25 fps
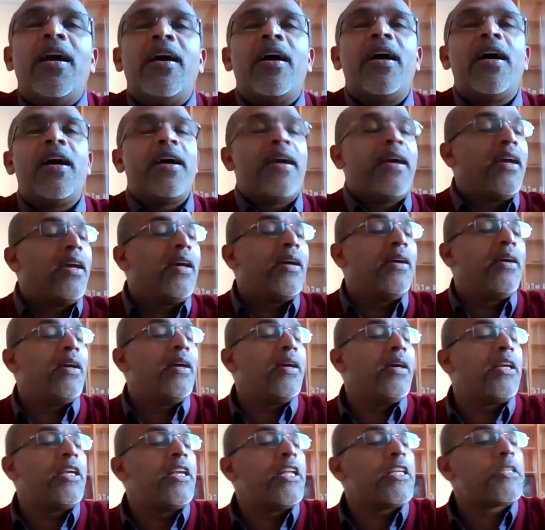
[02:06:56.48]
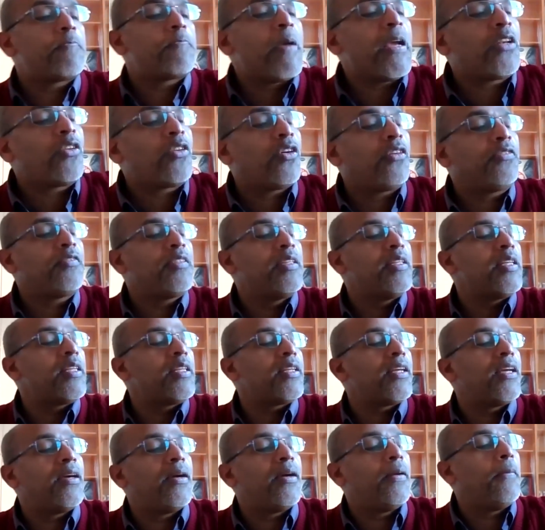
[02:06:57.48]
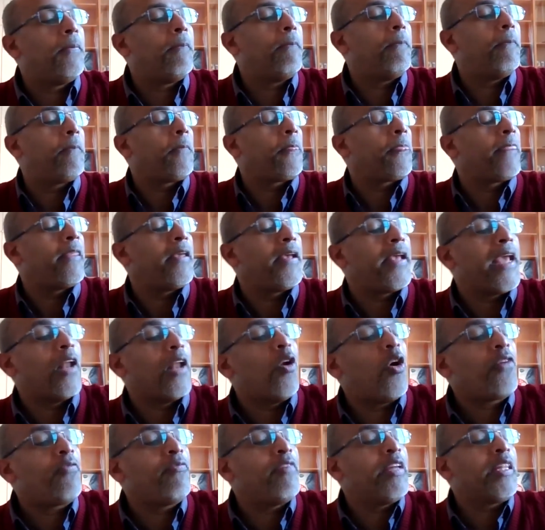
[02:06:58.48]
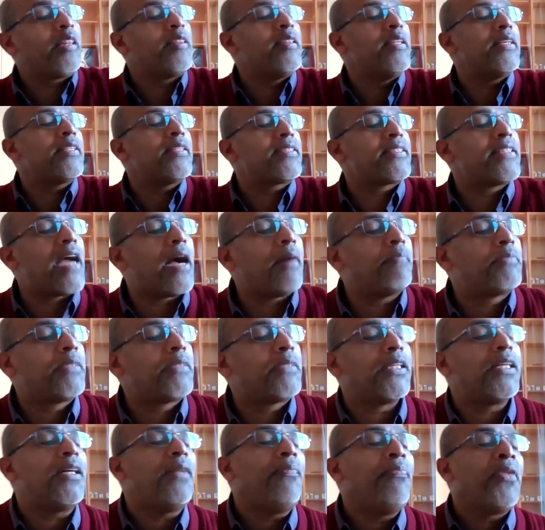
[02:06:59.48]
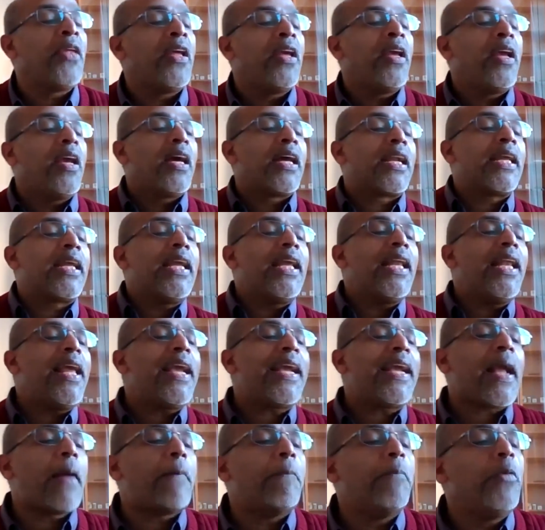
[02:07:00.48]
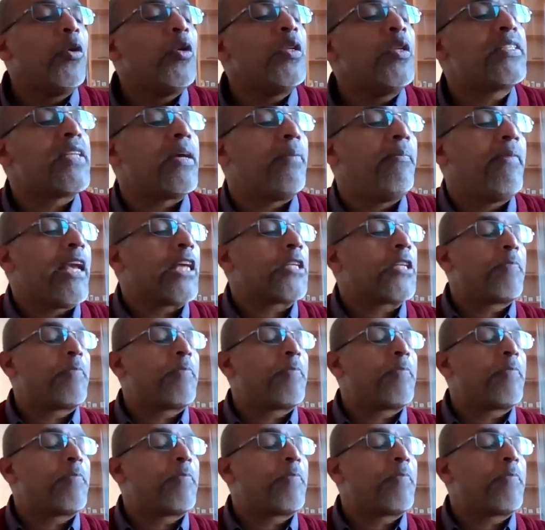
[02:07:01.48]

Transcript: uh, uh despite of this, uh, along with this chapter, really communism,